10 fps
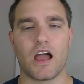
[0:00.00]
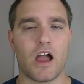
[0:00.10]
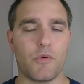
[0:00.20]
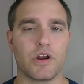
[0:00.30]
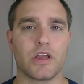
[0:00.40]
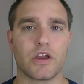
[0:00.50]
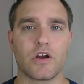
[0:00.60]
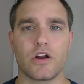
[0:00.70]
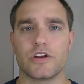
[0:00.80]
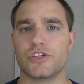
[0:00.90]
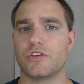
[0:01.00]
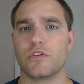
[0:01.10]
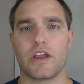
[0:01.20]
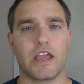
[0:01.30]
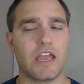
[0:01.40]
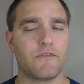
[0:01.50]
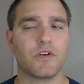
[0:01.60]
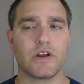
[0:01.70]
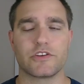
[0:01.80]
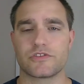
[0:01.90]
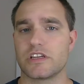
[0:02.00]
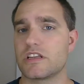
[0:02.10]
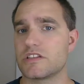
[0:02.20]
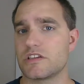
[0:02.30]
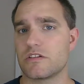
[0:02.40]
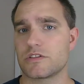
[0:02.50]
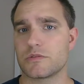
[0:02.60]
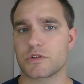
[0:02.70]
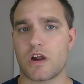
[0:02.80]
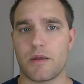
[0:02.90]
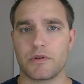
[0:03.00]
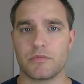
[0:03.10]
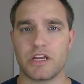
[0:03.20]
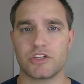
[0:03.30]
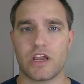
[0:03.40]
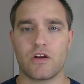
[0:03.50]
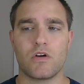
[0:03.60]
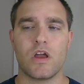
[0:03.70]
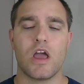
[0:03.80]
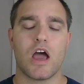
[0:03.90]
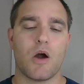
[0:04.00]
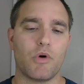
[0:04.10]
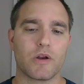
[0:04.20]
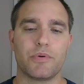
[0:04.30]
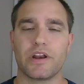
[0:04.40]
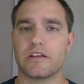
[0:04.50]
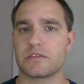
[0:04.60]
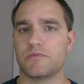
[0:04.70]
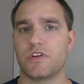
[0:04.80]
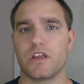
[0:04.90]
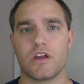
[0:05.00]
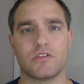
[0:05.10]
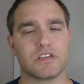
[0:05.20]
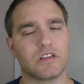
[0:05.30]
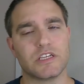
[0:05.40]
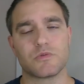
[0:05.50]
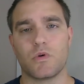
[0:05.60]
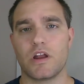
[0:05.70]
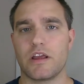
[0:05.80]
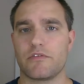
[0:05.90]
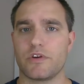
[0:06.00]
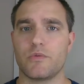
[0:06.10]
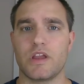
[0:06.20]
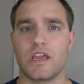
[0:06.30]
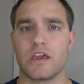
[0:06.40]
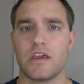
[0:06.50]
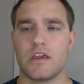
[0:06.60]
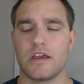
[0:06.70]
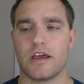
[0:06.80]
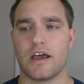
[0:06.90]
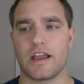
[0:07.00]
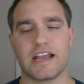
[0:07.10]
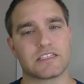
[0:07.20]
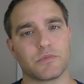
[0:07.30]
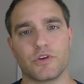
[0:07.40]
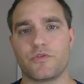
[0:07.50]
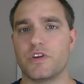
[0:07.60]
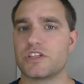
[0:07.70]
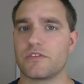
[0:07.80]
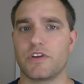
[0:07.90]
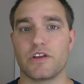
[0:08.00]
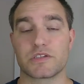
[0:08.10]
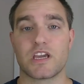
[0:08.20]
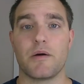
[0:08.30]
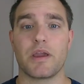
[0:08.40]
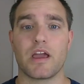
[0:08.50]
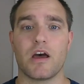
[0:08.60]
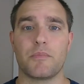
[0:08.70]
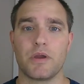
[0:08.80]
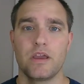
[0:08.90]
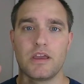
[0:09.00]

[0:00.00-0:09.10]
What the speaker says: I want to encourage you, if you're interested, consider subscribing to my channel. I want to put out some videos, at least one every week. I got some good fishing videos coming up.